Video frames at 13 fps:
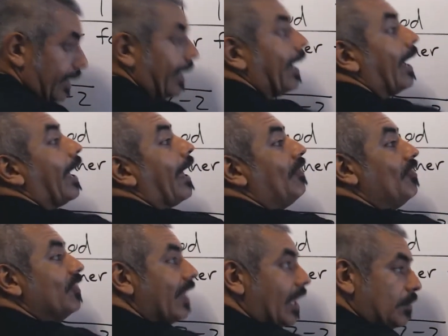and
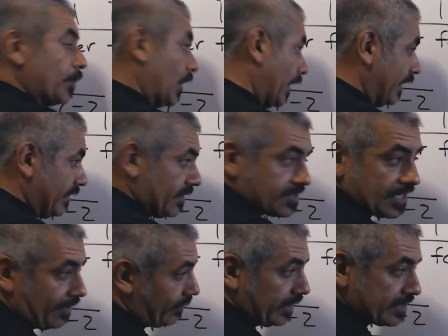then plug in the
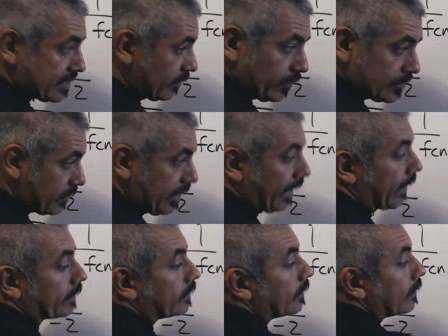7 and see what you
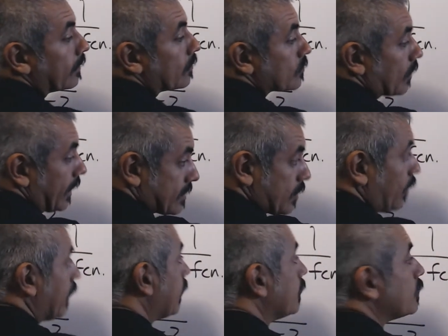get. So let's go
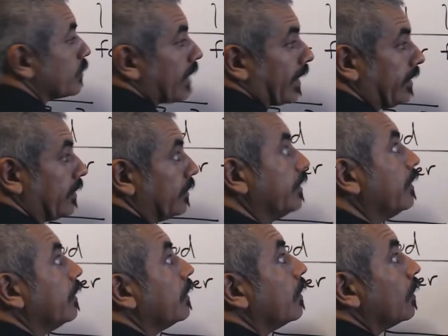ahead and do that here.
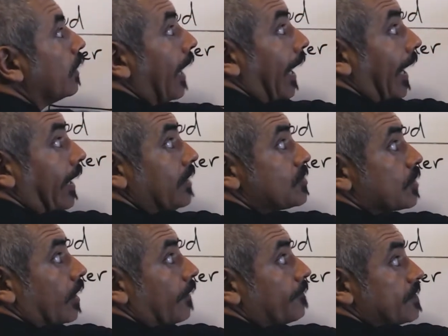H
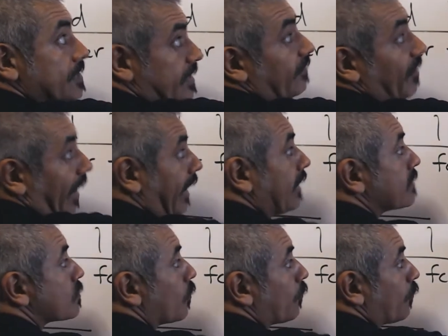of t of x.
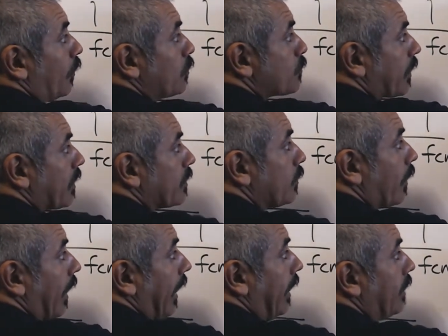So first we're going to do
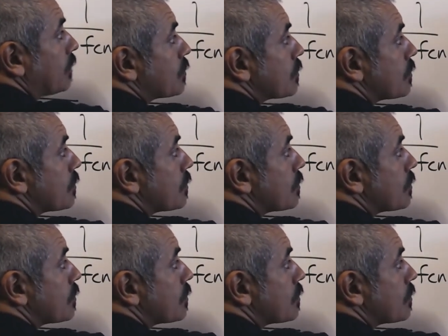h